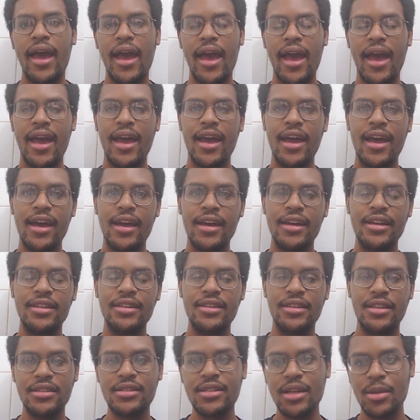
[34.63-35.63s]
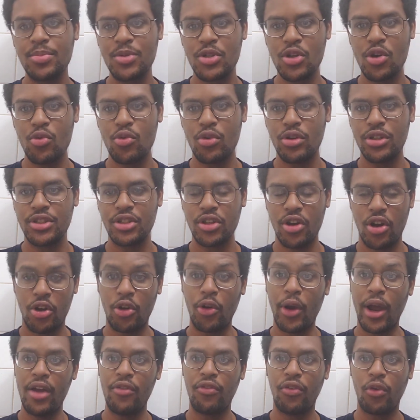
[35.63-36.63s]
And this episode was
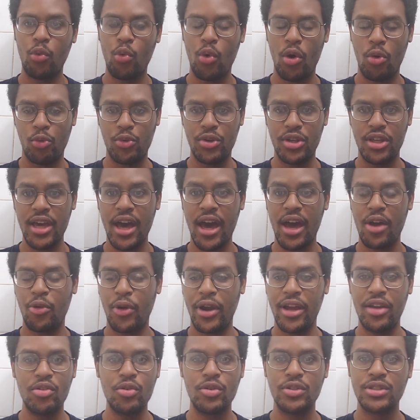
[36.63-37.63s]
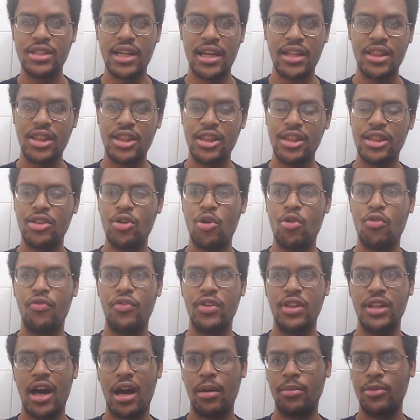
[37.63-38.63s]
alright for what we got, right? It was not no
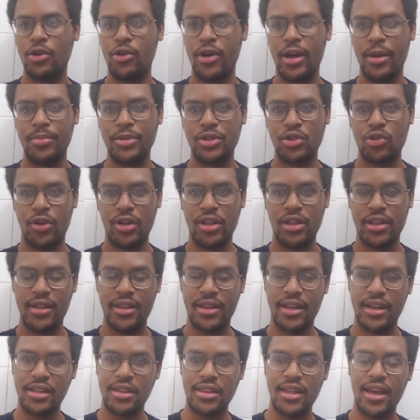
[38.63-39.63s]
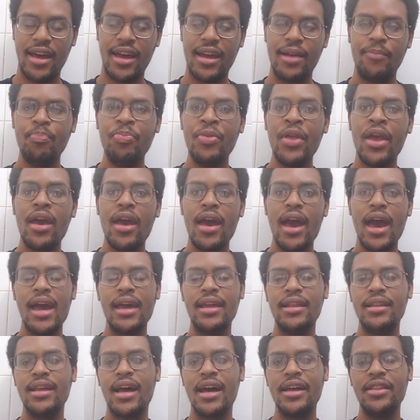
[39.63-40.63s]
phenomenal episode or anything like that.
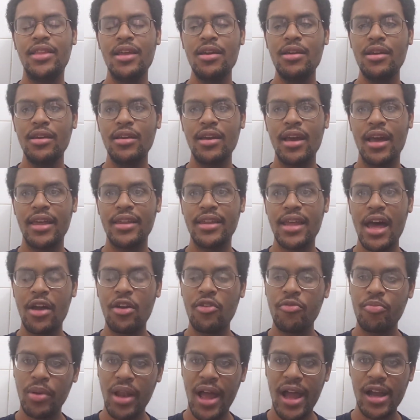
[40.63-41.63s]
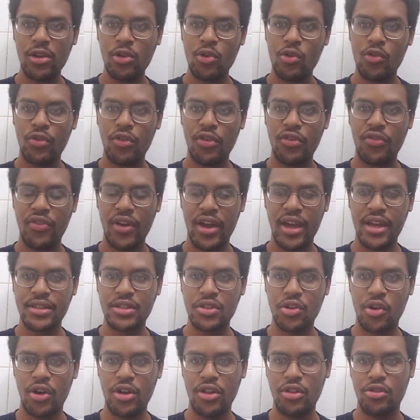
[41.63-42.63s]
And I think a lot of Black Clover
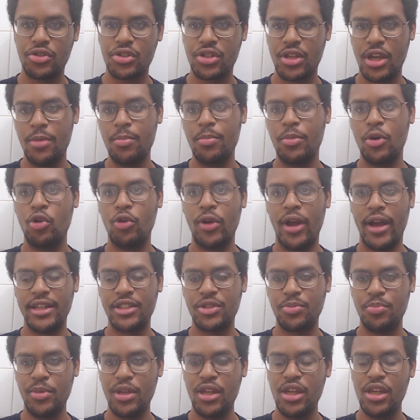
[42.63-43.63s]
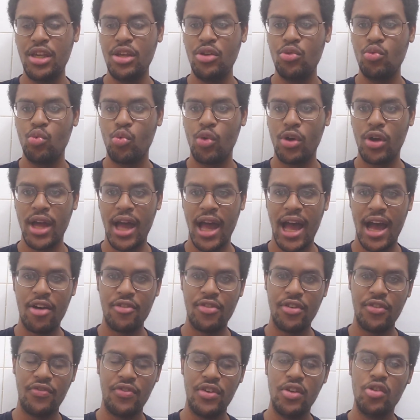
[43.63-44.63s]
fans are in the same boat as me with how
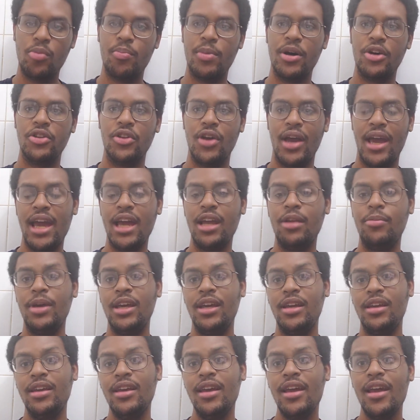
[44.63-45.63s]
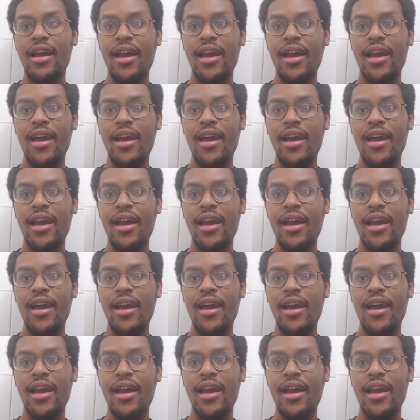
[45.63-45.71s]
they feel about the anime.